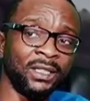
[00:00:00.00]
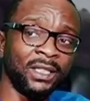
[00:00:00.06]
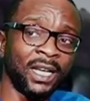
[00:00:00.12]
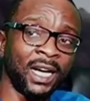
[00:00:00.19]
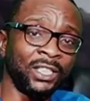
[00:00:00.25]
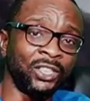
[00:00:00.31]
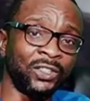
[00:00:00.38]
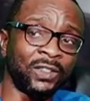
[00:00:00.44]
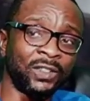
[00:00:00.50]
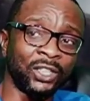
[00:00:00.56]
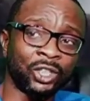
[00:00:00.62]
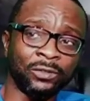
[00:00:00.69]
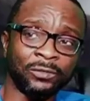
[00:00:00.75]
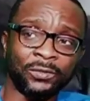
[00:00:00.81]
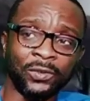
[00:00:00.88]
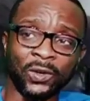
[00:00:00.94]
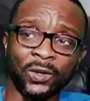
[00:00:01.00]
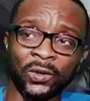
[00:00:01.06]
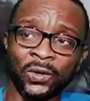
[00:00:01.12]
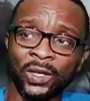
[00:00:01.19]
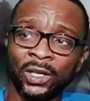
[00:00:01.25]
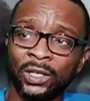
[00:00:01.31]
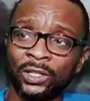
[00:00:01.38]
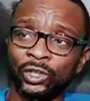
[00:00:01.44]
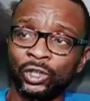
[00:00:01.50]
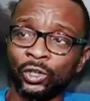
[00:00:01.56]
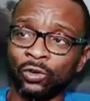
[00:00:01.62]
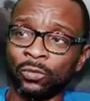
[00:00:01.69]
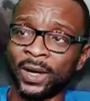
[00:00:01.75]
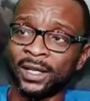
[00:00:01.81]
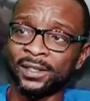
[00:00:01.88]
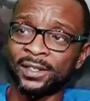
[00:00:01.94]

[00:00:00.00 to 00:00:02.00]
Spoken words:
agitation for Yoruba